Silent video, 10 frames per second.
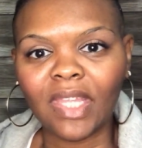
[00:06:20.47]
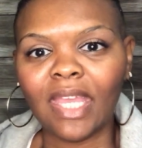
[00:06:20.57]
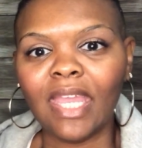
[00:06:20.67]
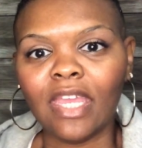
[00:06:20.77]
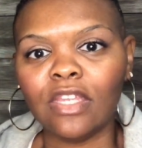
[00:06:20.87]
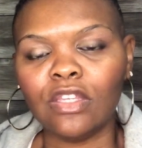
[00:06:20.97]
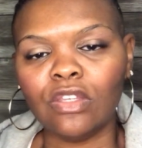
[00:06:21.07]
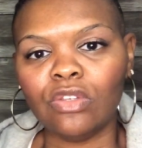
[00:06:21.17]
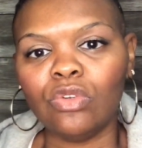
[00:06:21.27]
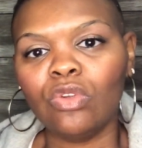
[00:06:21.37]
and
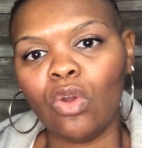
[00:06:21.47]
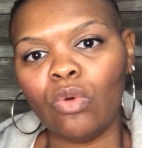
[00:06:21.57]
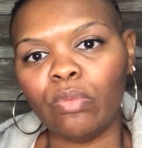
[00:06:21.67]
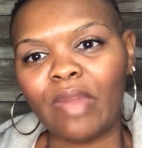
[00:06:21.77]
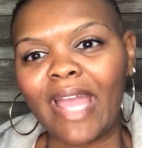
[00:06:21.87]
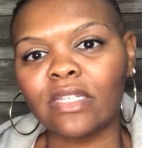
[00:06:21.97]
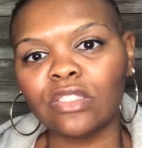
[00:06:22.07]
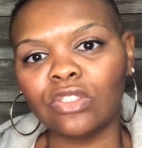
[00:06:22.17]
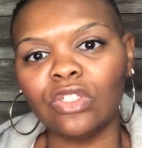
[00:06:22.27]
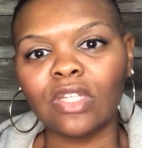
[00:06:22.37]
you don't
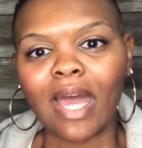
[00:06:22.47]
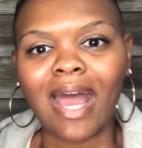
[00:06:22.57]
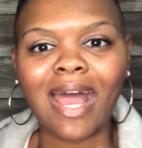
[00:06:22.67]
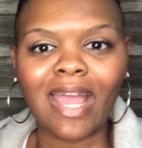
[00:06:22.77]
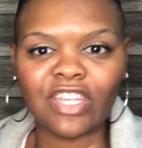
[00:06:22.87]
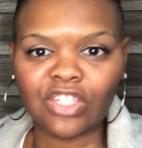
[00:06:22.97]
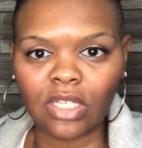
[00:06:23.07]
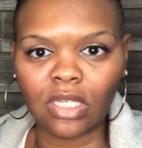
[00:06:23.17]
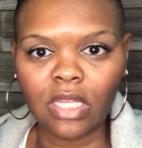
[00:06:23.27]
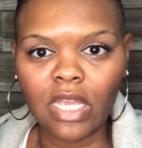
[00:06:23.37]
practice good
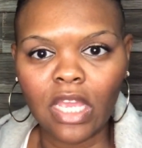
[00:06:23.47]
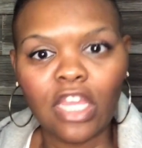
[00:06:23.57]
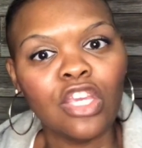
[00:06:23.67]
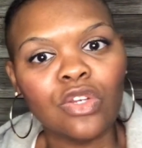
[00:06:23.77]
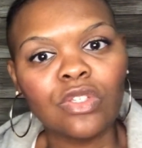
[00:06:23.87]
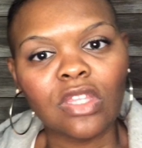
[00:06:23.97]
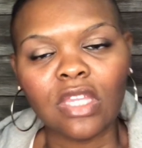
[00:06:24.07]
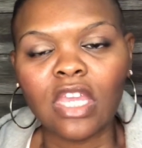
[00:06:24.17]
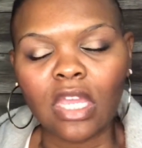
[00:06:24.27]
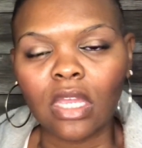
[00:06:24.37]
hygiene? And here's the
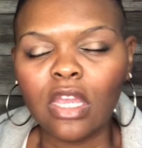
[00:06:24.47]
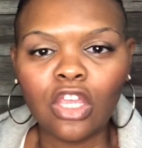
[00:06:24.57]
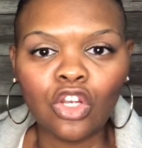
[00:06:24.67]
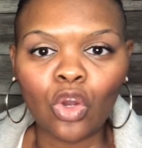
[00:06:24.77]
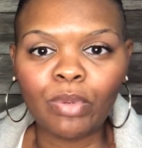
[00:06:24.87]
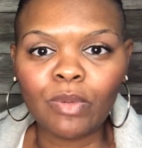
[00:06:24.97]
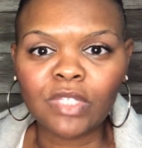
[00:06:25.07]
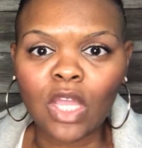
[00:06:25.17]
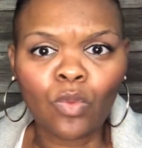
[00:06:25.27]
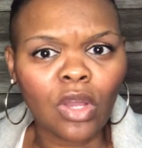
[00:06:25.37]
thing,
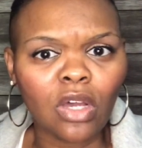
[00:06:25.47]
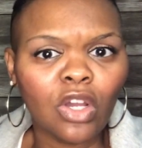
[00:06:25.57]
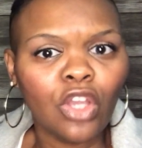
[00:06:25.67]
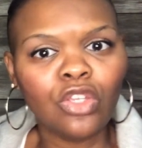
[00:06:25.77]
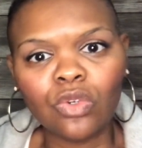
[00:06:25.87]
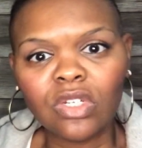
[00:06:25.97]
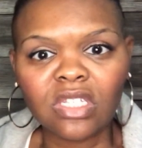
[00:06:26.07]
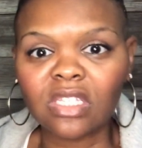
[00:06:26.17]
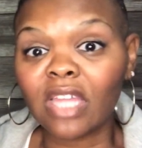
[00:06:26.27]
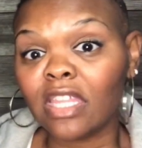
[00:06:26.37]
people say, well, you could
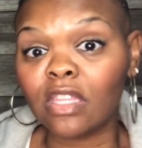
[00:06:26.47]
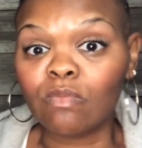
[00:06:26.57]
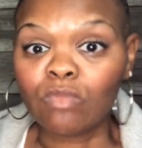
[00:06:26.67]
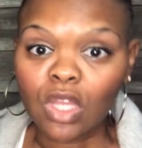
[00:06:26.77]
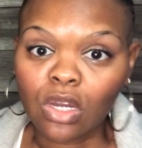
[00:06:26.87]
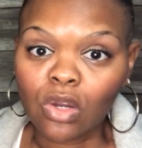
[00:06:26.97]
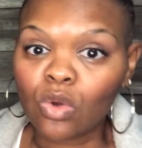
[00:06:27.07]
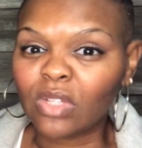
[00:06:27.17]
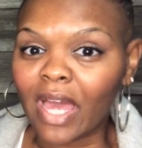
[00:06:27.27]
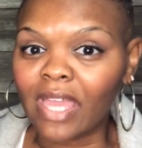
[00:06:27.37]
just let them
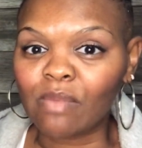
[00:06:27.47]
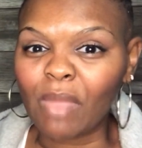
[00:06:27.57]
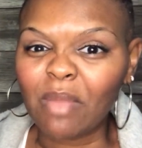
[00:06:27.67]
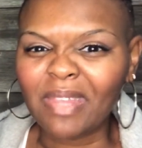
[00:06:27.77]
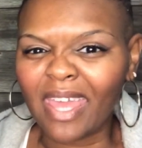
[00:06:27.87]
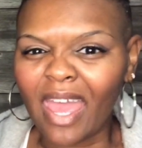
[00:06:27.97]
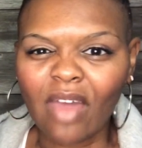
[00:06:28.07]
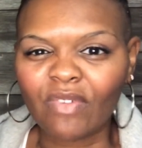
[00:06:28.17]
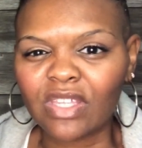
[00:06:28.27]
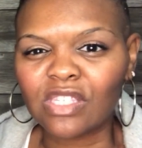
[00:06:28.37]
know, like, maybe they
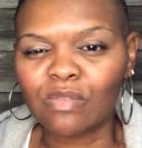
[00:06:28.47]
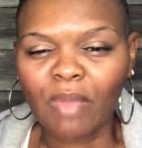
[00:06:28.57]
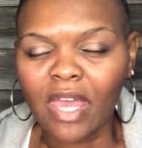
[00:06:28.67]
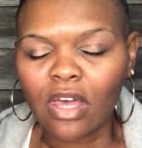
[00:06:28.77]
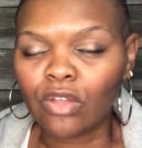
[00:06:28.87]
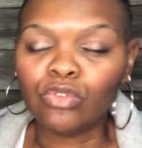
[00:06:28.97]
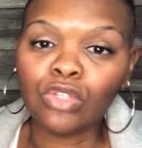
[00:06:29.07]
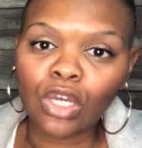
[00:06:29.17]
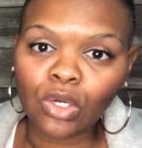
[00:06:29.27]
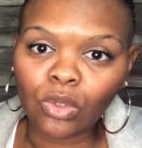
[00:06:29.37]
have a smell.
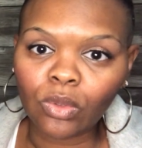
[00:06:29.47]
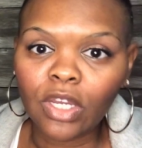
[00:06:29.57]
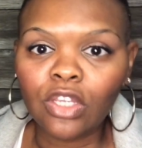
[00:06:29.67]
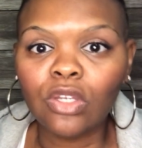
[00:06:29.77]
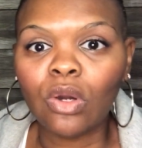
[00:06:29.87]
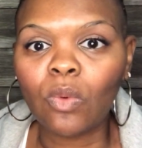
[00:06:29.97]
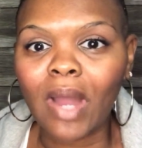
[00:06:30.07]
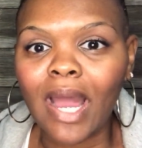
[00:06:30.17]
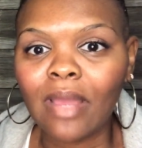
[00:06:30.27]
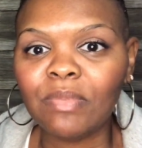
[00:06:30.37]
No, you know
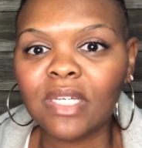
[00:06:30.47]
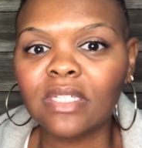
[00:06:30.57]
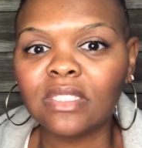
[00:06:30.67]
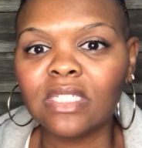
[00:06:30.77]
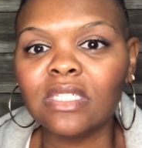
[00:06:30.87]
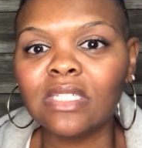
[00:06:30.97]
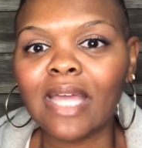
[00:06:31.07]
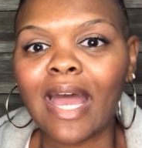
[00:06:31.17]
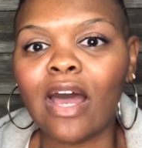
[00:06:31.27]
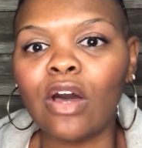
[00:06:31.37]
why? Because this is
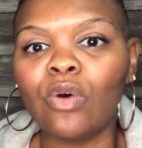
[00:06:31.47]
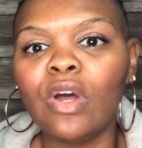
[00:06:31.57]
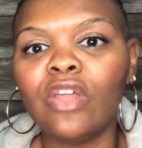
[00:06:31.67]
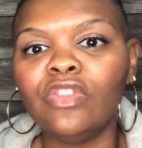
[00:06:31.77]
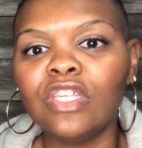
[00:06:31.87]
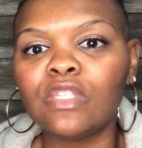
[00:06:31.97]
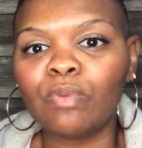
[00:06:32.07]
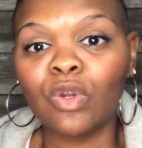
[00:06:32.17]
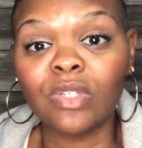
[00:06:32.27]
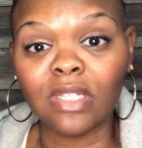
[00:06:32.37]
how this
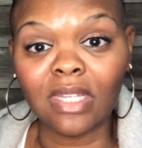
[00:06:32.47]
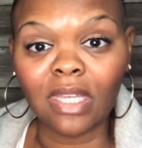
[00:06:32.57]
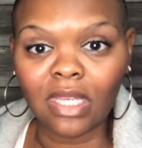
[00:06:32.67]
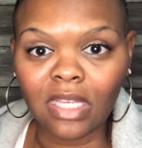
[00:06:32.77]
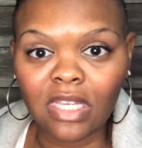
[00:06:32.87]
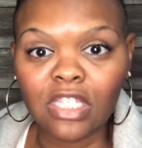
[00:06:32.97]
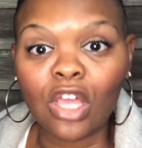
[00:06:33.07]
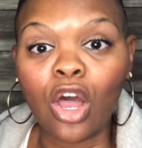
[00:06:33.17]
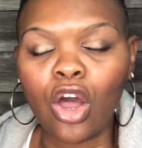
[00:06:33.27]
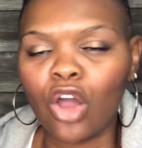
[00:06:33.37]
person
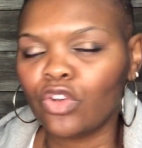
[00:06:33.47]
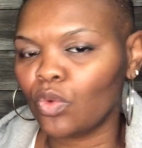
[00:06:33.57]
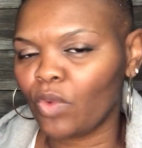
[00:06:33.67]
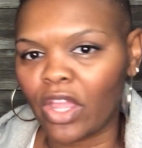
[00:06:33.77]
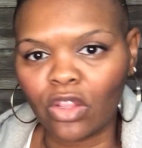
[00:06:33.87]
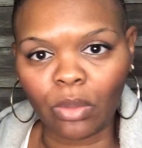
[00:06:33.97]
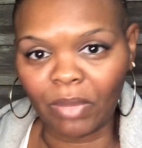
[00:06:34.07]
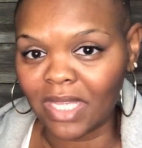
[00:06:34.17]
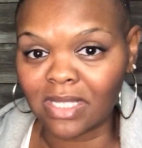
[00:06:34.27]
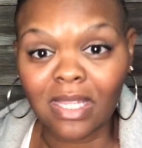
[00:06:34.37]
is on a regular
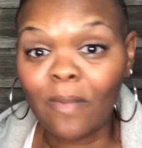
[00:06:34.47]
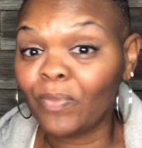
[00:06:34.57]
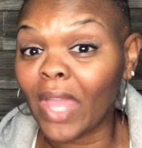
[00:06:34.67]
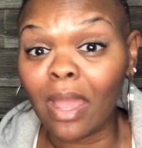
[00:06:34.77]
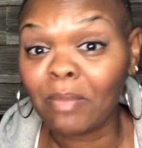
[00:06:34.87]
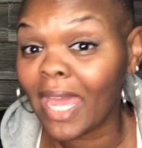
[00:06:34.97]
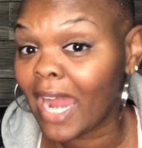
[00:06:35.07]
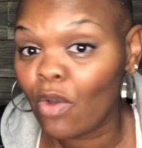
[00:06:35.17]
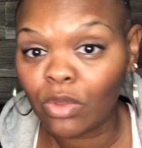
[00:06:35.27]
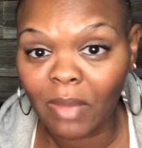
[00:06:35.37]
basis. I'm
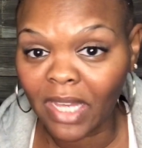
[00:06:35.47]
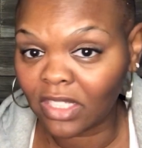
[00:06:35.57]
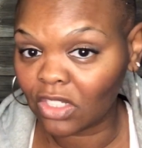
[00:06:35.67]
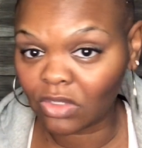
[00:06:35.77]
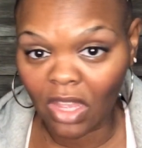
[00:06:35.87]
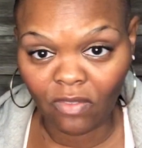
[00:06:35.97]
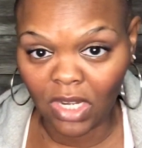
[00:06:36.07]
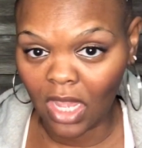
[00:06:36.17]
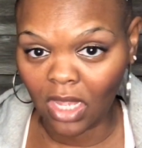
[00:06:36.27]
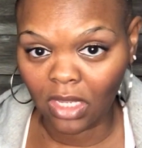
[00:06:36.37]
not out with my cleaners
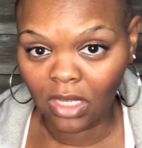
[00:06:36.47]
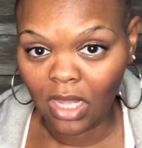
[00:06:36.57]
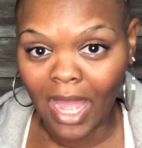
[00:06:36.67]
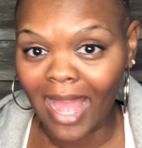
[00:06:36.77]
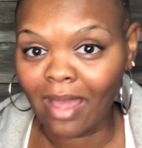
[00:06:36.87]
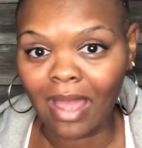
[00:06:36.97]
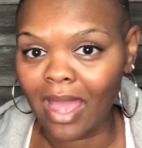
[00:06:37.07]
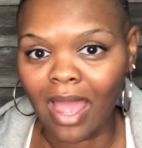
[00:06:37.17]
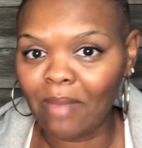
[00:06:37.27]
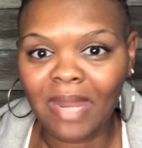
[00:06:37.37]
every day.
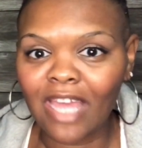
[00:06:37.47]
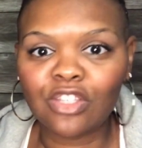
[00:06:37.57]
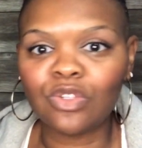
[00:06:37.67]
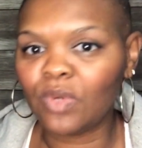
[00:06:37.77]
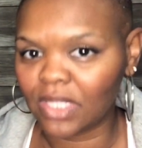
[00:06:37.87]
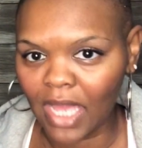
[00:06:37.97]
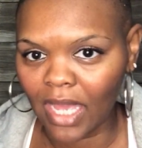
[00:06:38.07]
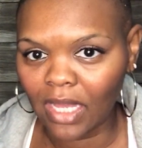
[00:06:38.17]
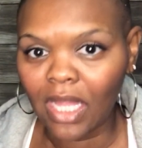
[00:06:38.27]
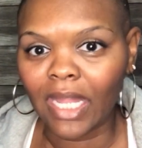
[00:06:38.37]
I'm not doing
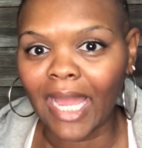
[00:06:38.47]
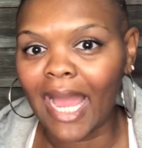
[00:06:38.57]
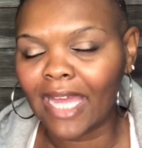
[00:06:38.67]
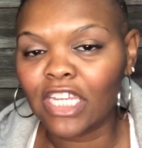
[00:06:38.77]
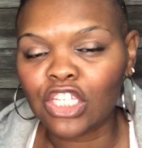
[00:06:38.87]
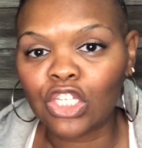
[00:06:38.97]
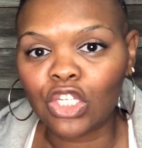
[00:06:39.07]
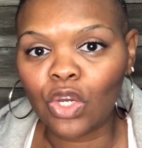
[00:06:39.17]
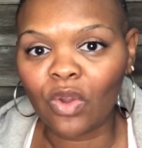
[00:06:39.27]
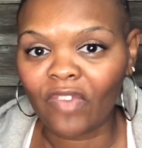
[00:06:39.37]
that. Like, I need to
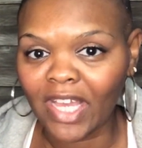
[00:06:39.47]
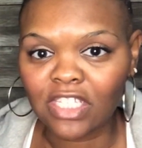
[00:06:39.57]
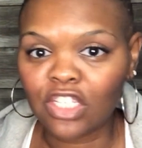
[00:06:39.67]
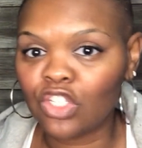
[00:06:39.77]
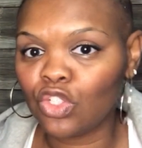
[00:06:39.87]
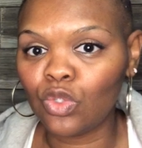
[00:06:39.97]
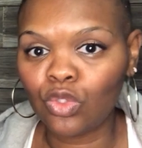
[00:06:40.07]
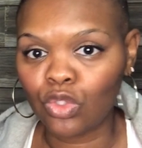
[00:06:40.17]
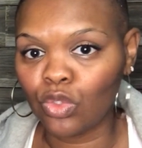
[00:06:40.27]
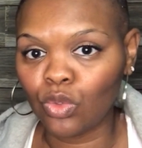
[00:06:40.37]
know, if I send
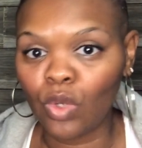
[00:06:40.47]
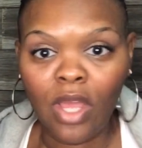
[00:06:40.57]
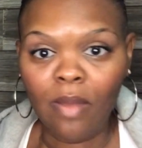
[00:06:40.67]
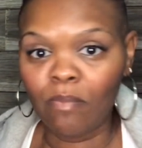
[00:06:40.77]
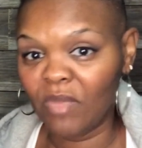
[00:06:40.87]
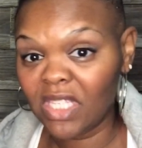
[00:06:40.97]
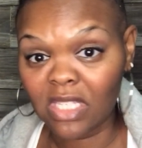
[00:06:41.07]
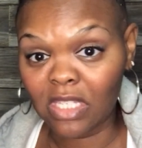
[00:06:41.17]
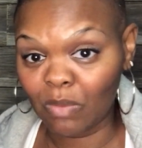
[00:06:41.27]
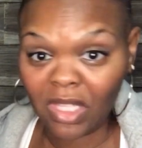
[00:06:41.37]
you to
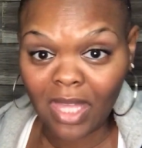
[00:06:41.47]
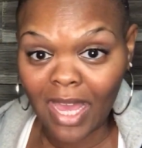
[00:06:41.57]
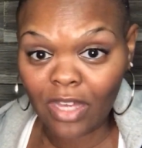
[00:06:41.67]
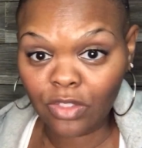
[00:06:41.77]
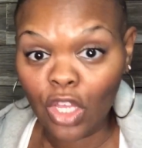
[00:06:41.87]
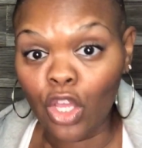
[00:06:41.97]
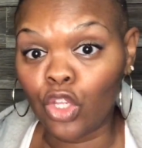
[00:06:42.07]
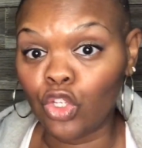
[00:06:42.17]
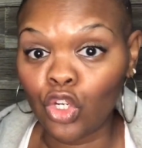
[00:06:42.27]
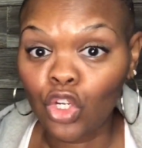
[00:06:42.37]
Mrs. Smith's house,
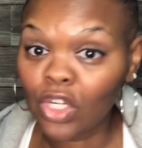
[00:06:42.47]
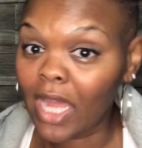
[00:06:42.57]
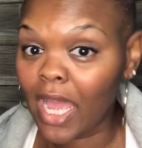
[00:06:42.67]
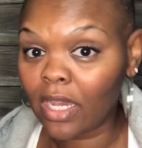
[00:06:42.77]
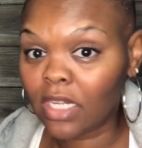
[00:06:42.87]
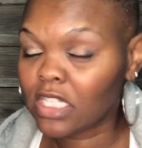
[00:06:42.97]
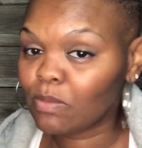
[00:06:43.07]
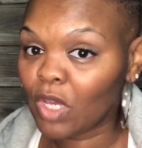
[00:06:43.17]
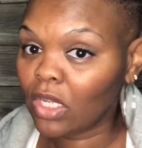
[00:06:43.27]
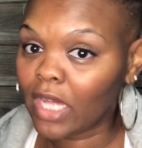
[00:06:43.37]
you're not gonna
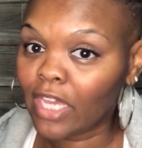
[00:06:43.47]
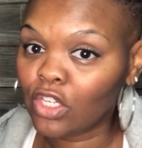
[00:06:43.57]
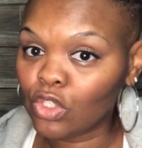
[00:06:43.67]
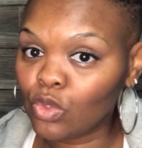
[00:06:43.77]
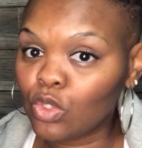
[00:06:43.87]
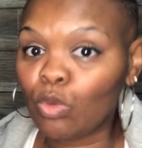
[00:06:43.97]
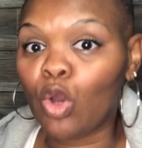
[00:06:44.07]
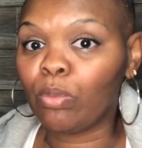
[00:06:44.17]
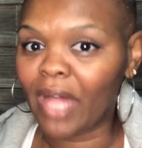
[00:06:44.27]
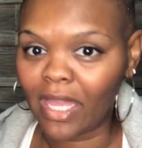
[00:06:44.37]
smell like you
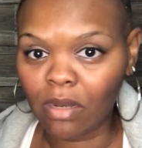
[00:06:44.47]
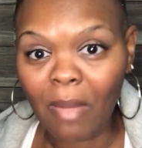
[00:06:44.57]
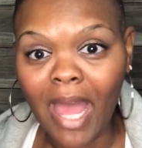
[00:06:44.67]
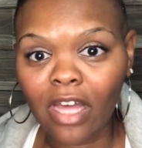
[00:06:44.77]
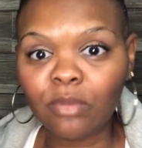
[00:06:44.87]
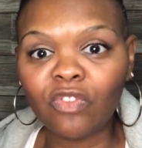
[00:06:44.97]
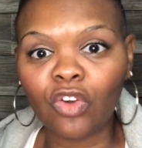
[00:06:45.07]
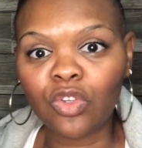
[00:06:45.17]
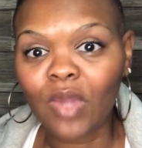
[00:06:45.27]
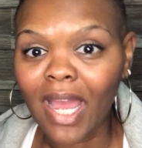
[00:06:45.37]
smoked Black and Mild
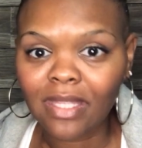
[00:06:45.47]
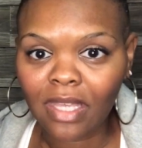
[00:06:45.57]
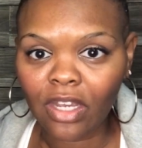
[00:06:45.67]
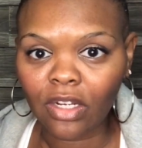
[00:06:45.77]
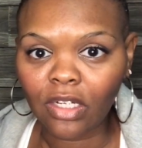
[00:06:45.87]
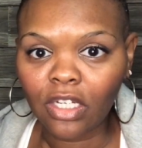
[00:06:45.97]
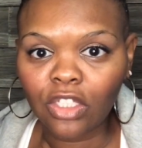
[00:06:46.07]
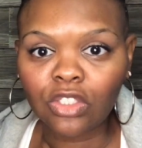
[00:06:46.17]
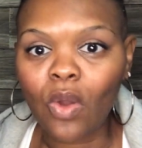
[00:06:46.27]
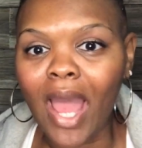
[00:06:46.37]
before you got there.
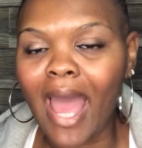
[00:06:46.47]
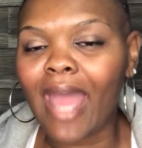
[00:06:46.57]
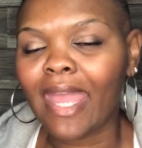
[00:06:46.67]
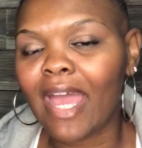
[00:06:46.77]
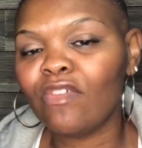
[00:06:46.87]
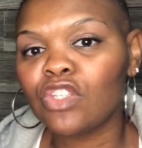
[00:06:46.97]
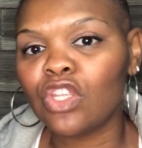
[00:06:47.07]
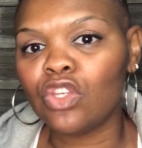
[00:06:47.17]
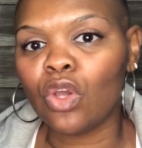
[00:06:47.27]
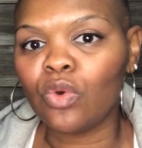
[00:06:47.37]
So I have
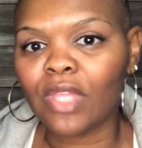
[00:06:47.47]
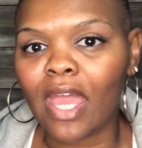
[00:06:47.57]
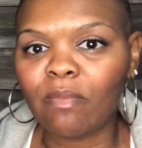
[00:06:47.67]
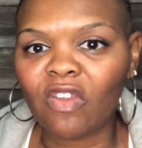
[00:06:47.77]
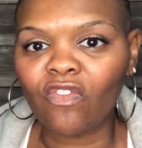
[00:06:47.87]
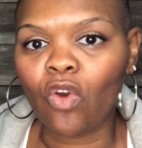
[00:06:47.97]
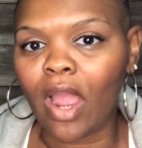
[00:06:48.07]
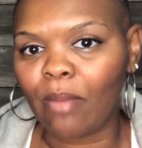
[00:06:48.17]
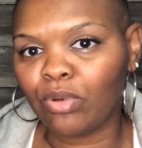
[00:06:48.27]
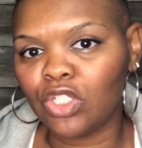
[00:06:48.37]
to know that
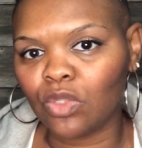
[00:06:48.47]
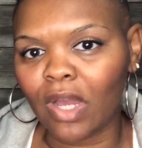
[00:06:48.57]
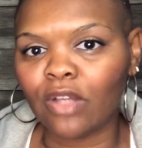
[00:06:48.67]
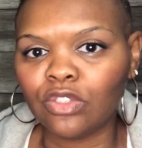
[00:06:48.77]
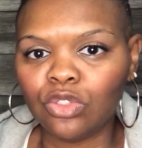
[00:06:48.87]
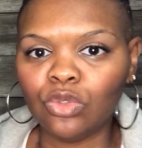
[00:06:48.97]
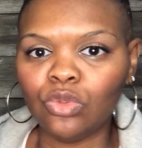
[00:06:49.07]
before I put you out